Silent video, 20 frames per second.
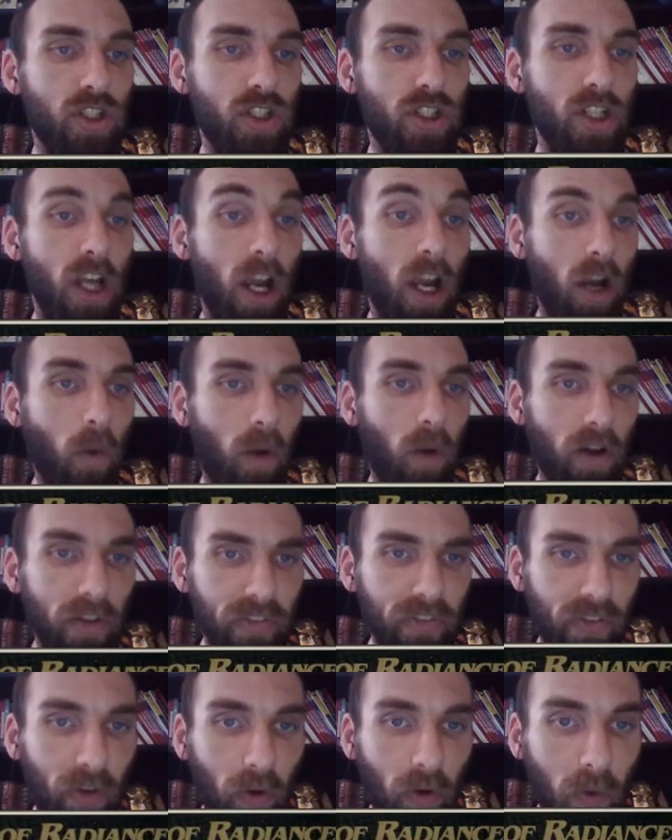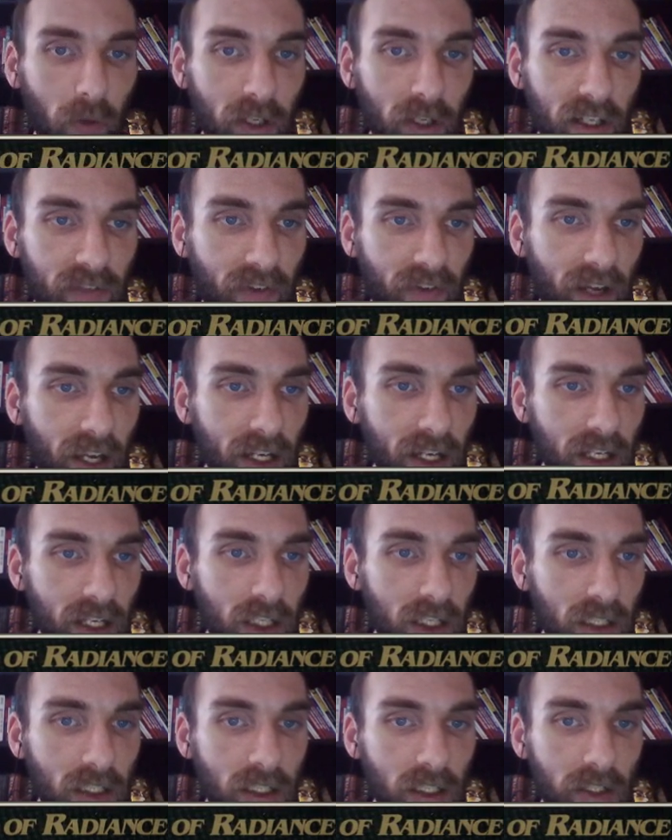Oh, also, if I
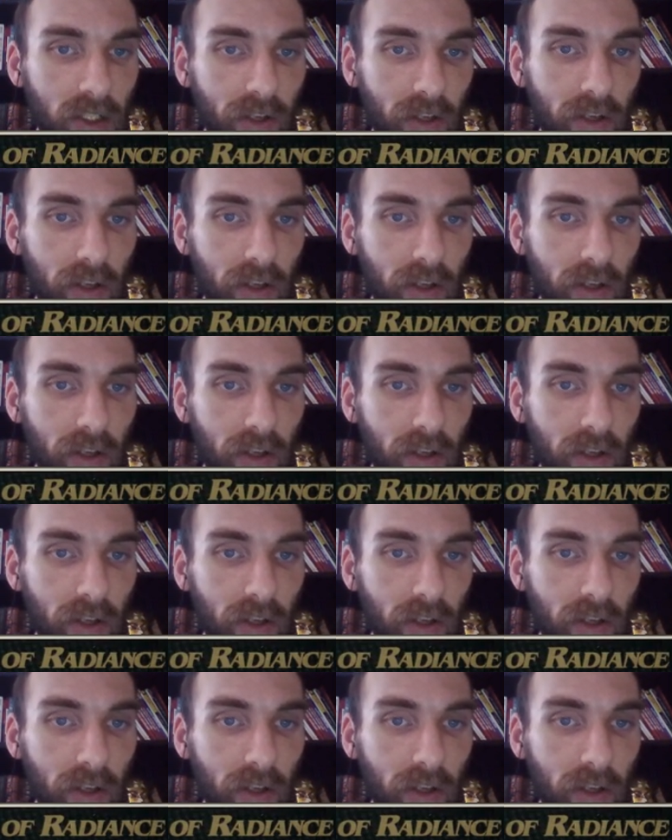can,